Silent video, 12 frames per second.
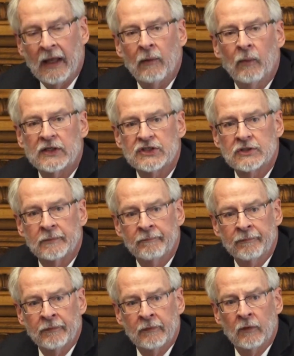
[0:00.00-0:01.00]
in which
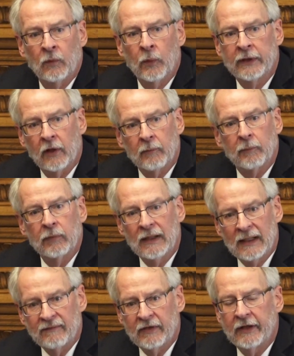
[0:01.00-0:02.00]
we don't
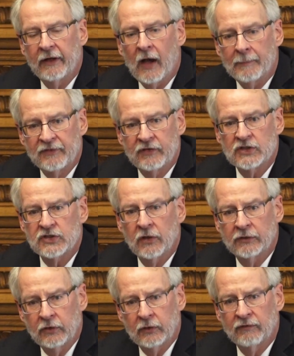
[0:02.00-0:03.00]
live in an
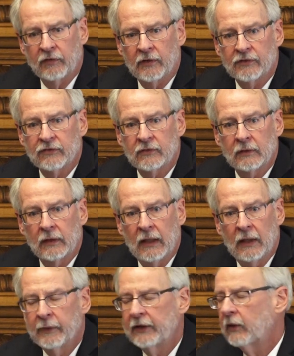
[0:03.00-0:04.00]
oppositional universe
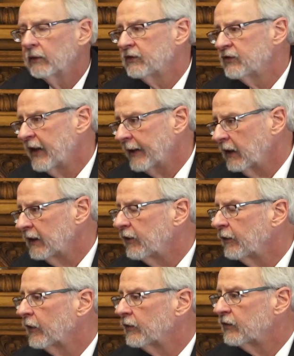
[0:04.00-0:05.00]
and we don't settle
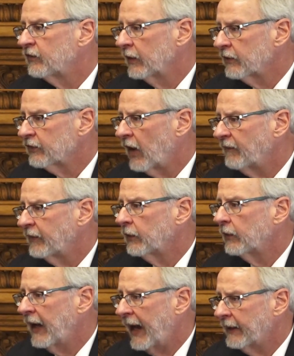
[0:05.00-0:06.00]
into those
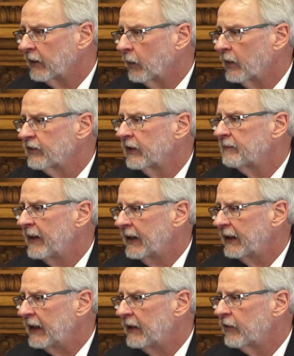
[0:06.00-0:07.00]
philosophical categories that make
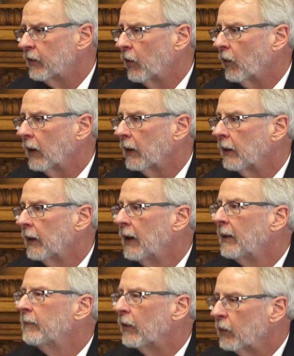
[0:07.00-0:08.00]
it either or,
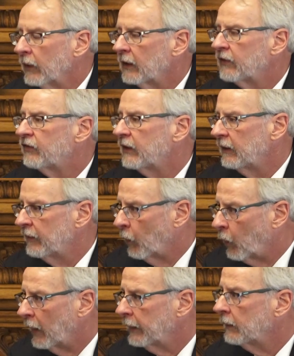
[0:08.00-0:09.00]
but really see the
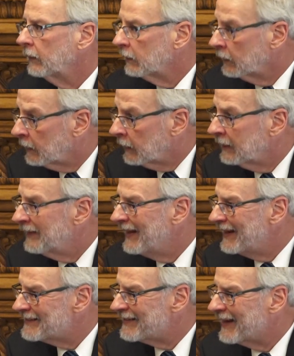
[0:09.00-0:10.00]
one
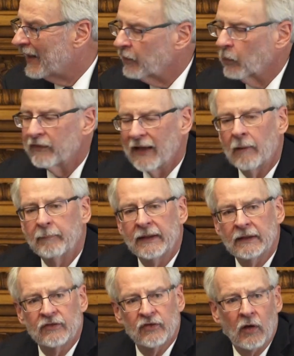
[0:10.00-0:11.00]
needs the other without
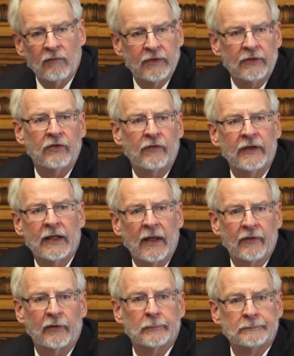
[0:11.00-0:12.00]
being dissolved into the
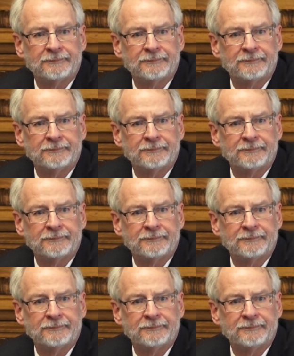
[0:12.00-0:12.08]
other.